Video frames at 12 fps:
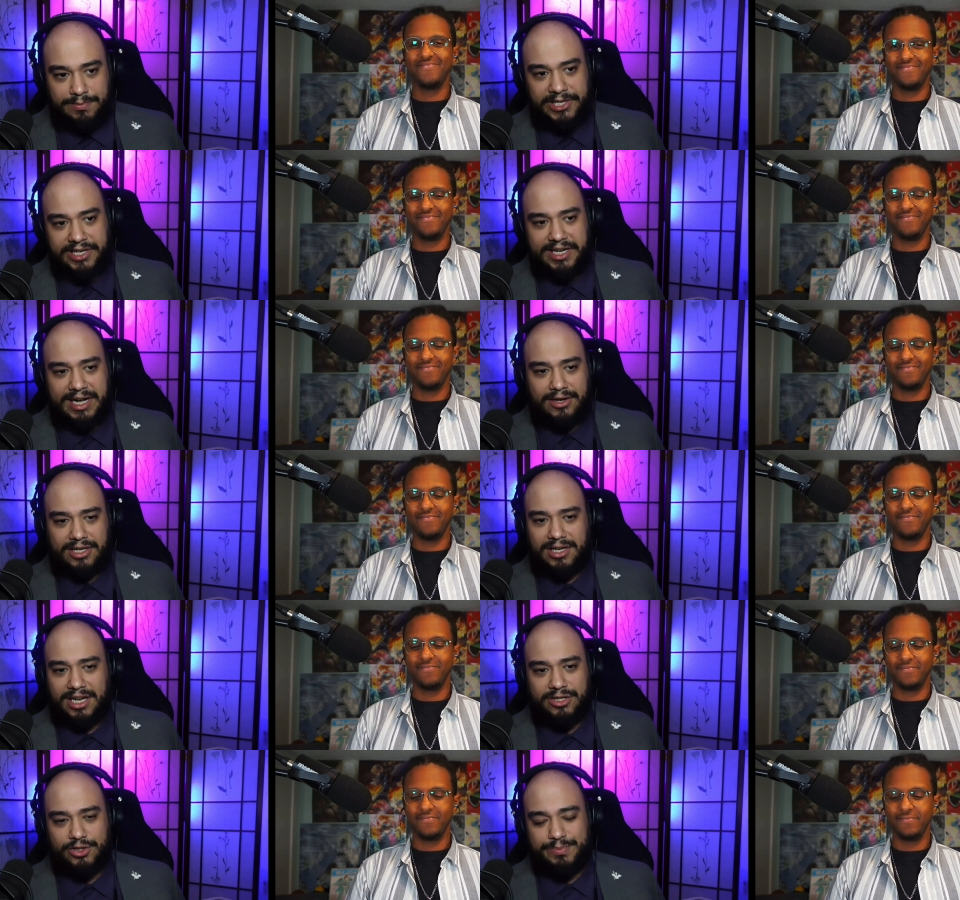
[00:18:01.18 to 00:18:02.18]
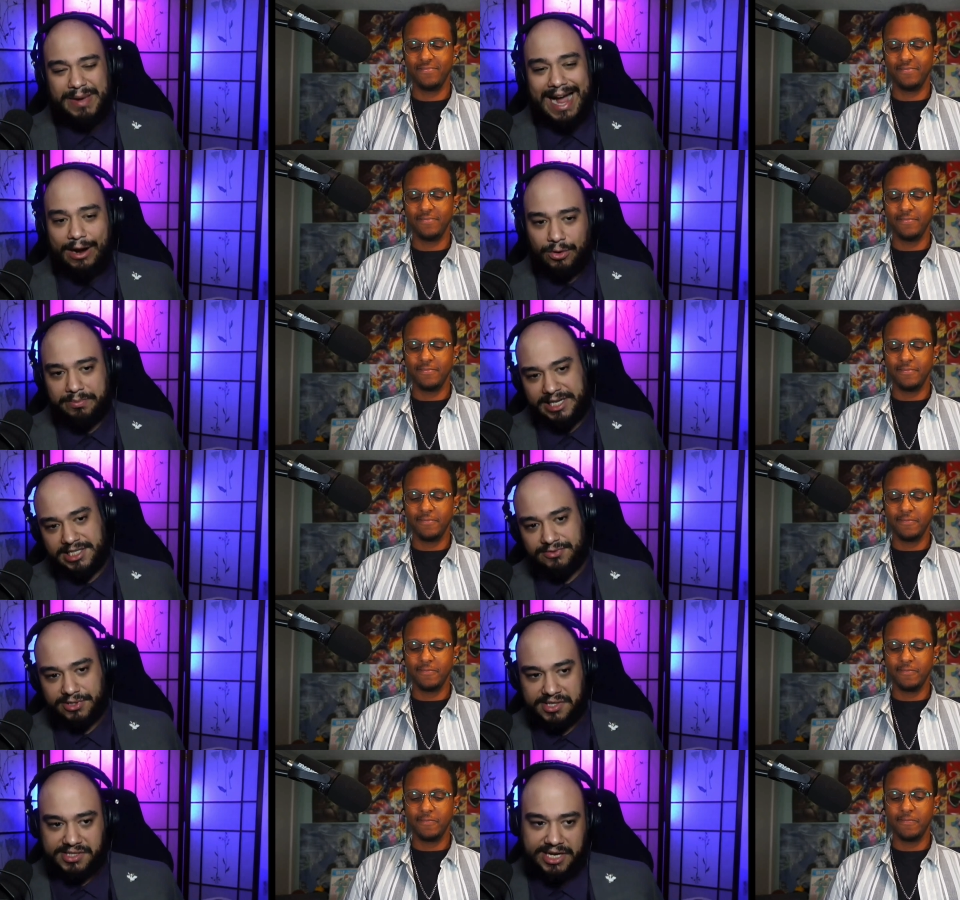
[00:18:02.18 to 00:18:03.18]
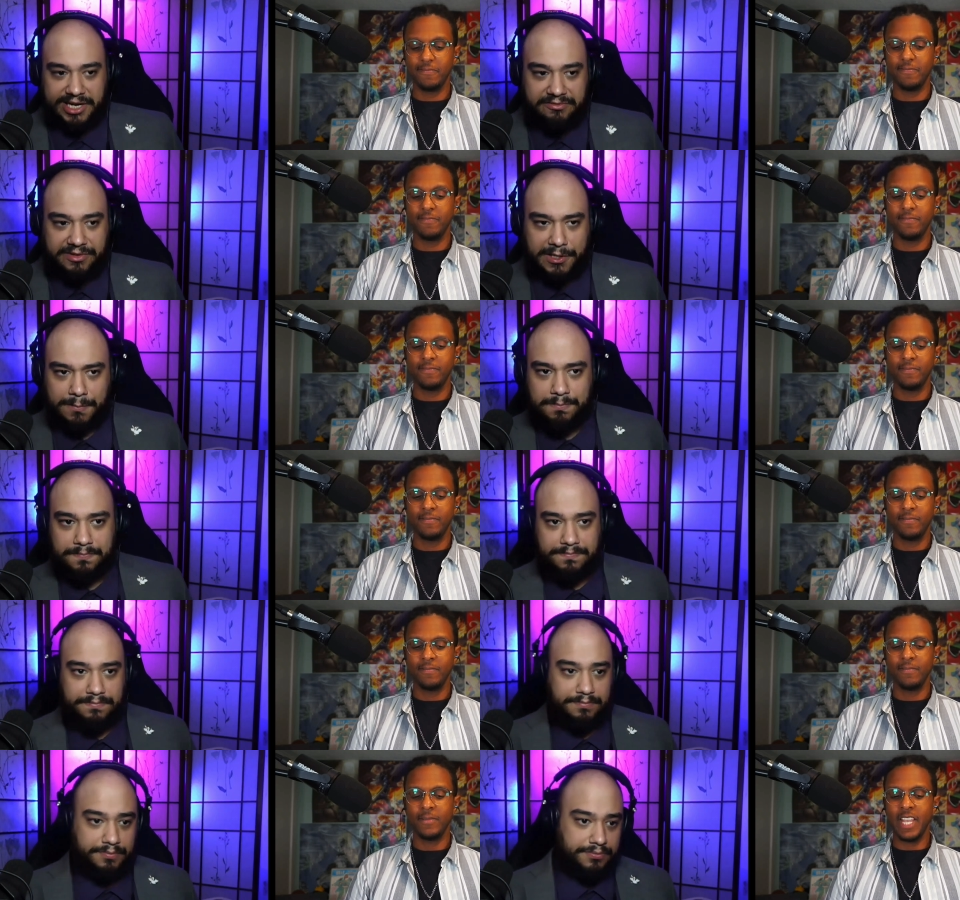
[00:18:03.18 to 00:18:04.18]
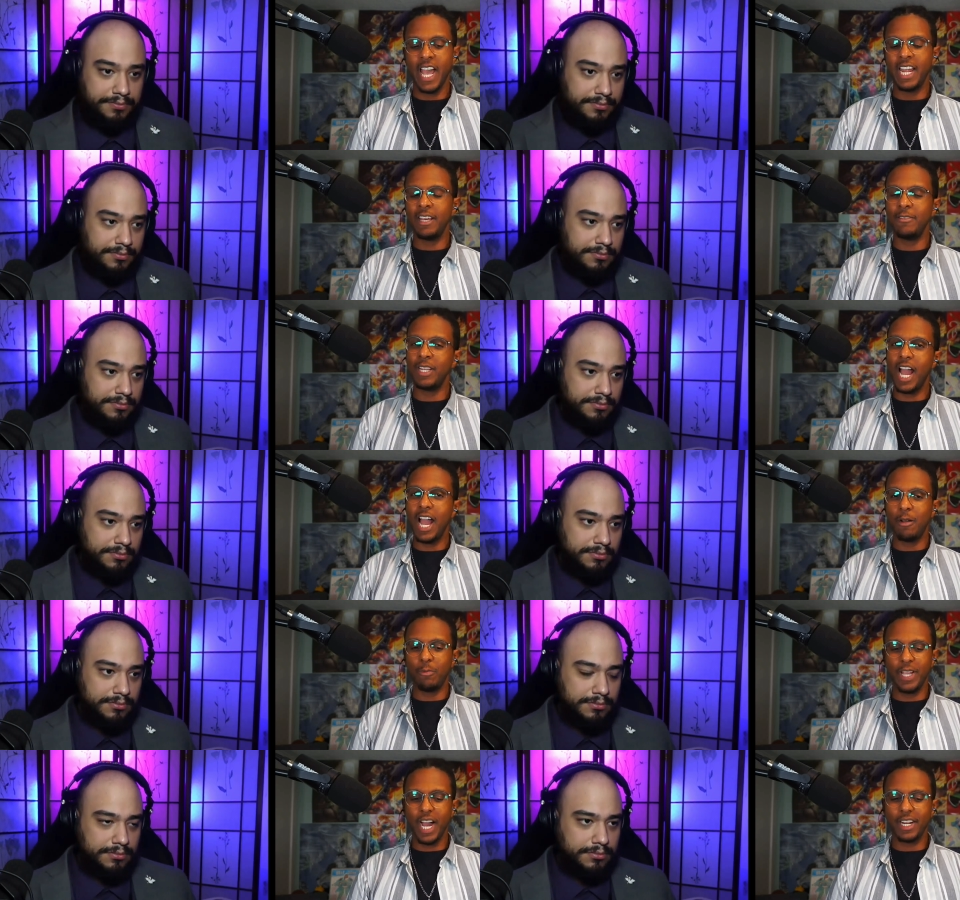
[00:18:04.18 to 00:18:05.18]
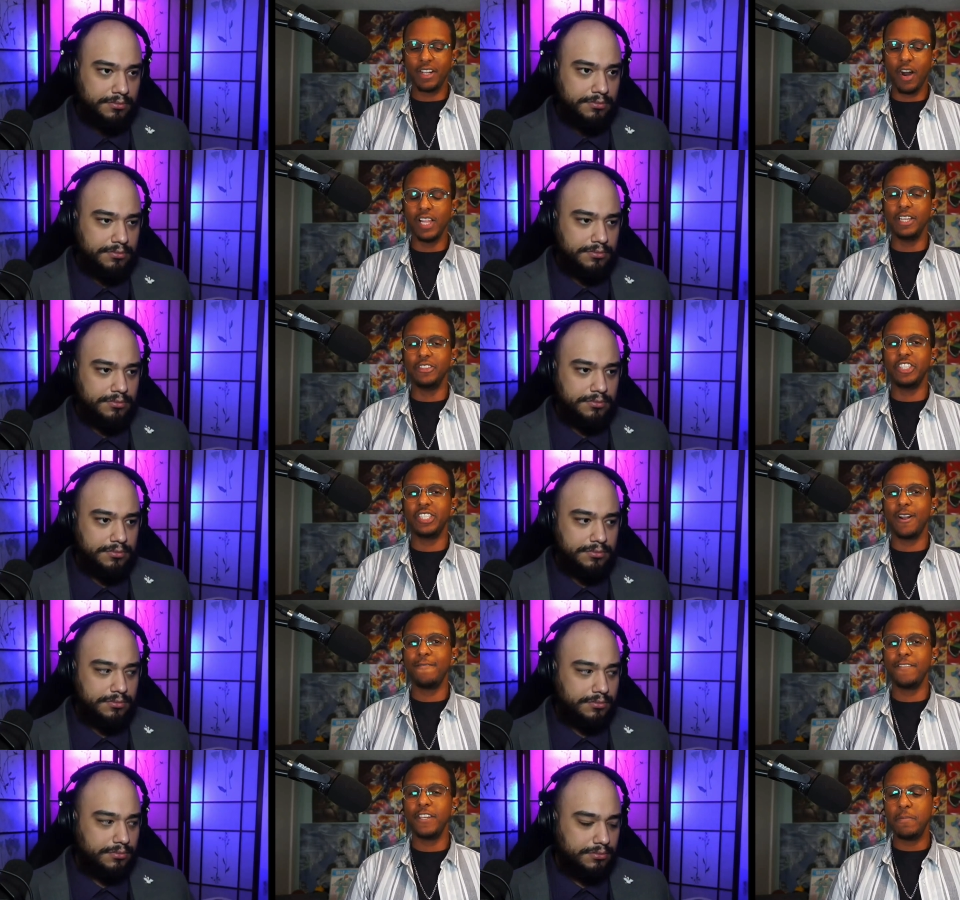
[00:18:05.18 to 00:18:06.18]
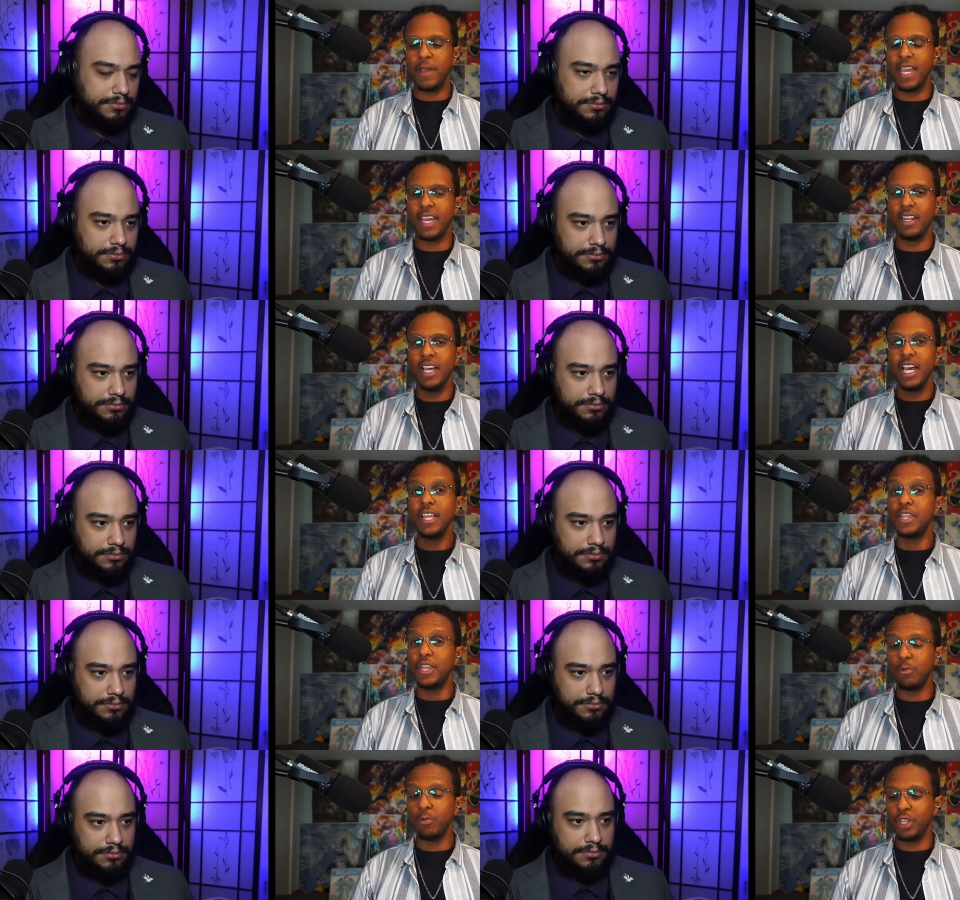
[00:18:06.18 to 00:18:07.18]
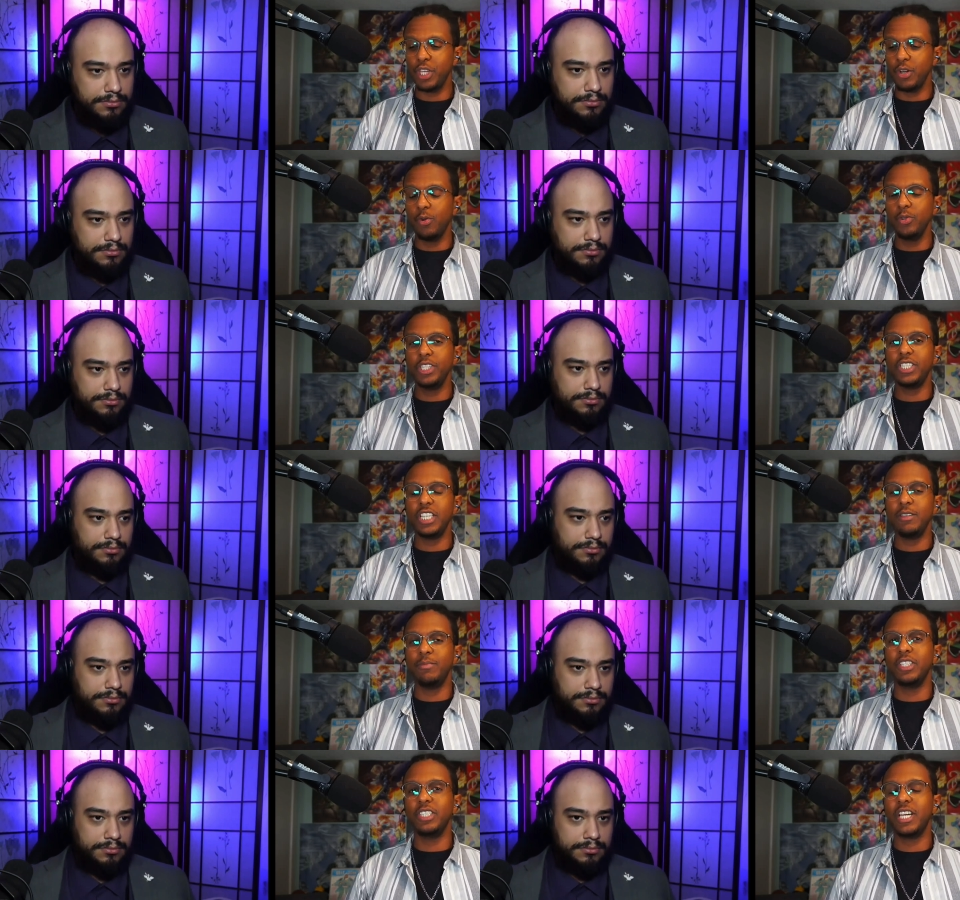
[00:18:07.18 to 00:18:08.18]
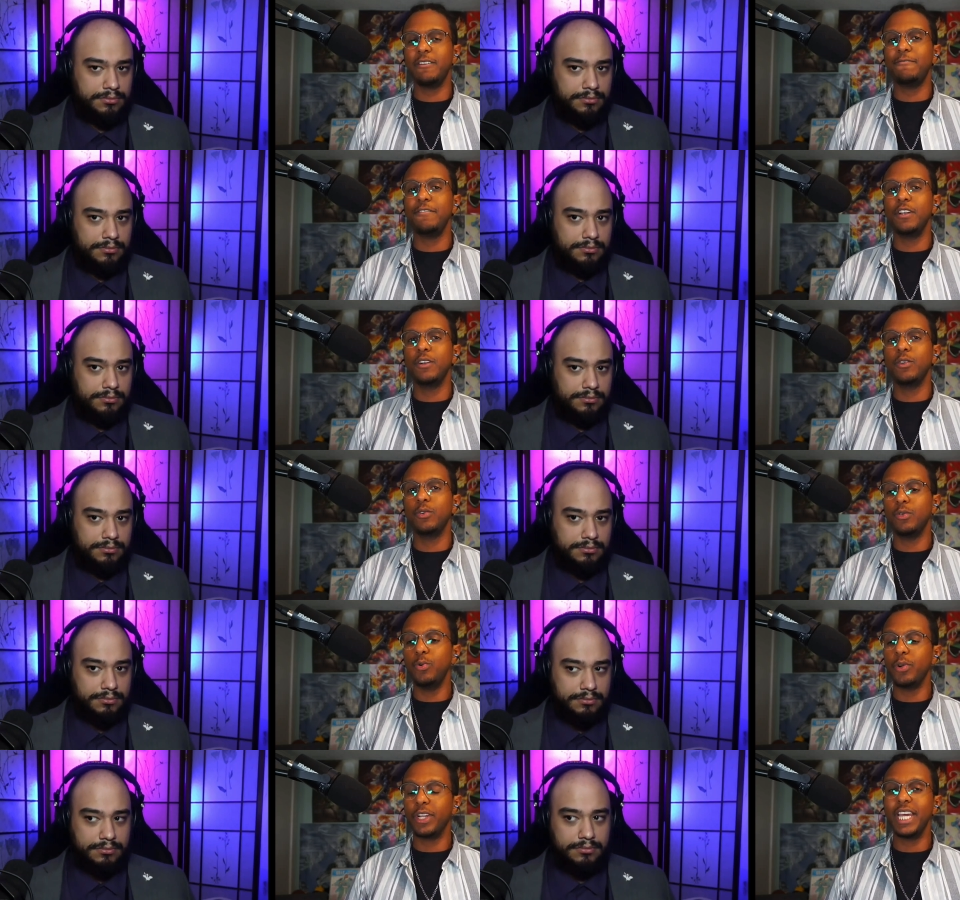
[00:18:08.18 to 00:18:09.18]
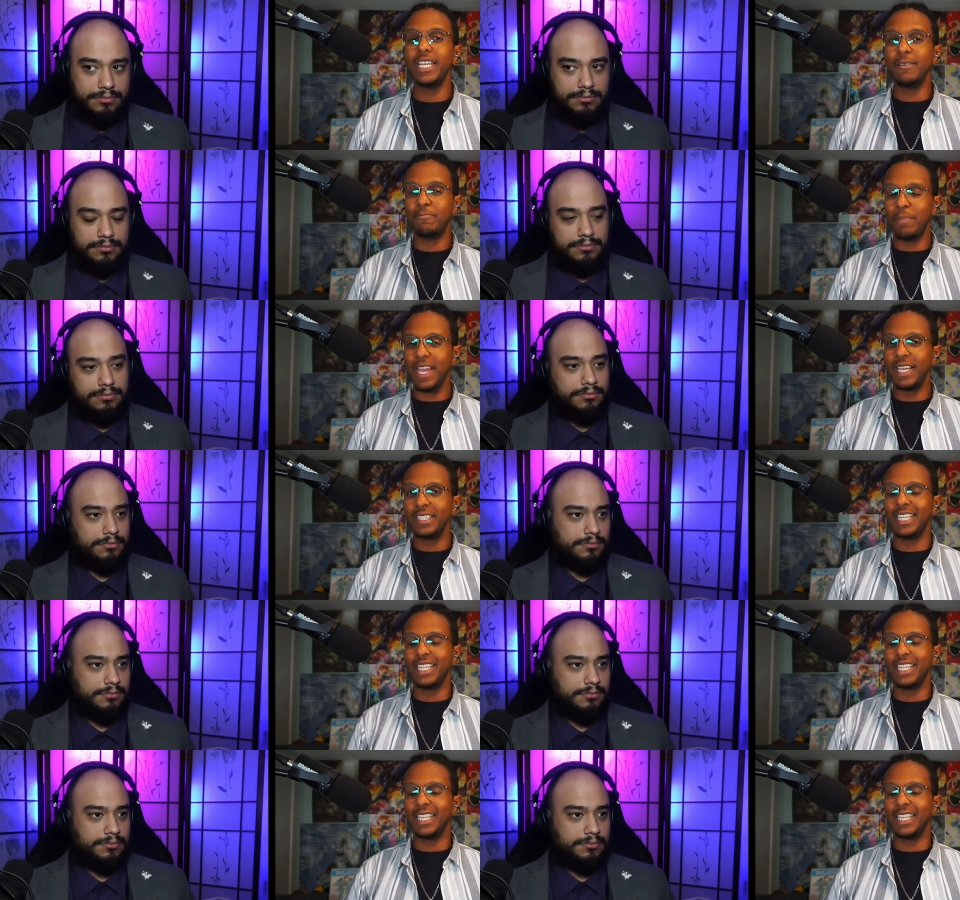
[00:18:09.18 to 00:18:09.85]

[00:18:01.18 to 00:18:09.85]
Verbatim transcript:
Speaker 1: splitting it out on a lot of those power picks for Cincinnati Fear.
Speaker 2: Yeah, and I mean, uh, we got to call out the Seraphine ban. They were the only team on the side of Fear who were getting bans